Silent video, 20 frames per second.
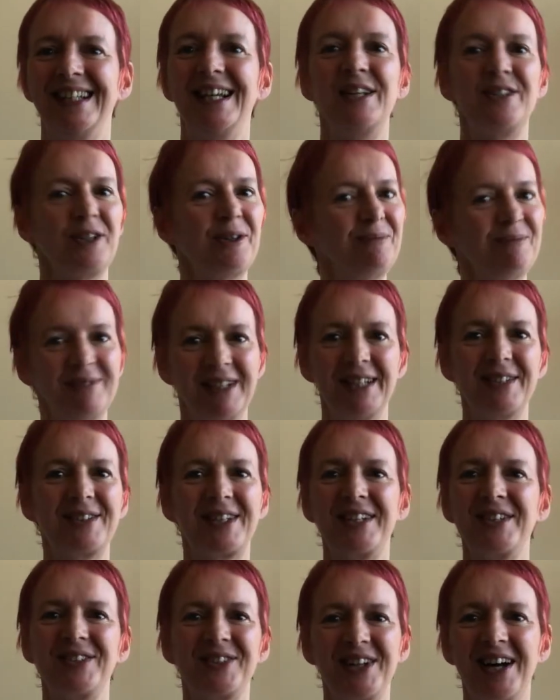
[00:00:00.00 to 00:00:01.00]
So let's
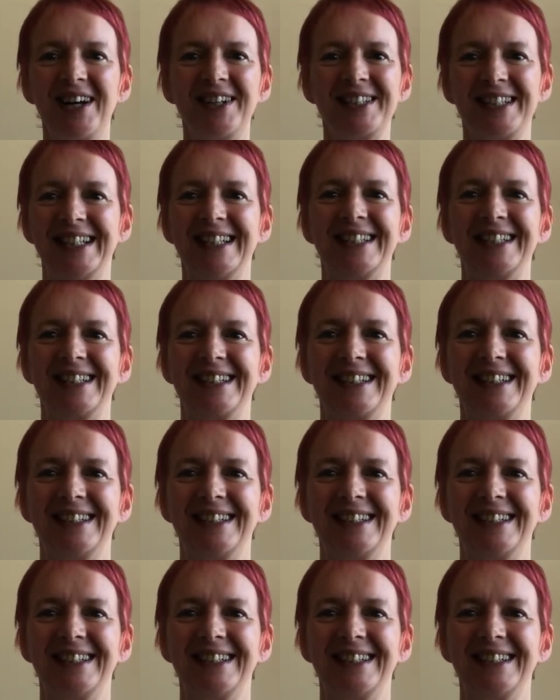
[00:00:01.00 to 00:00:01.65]
get started.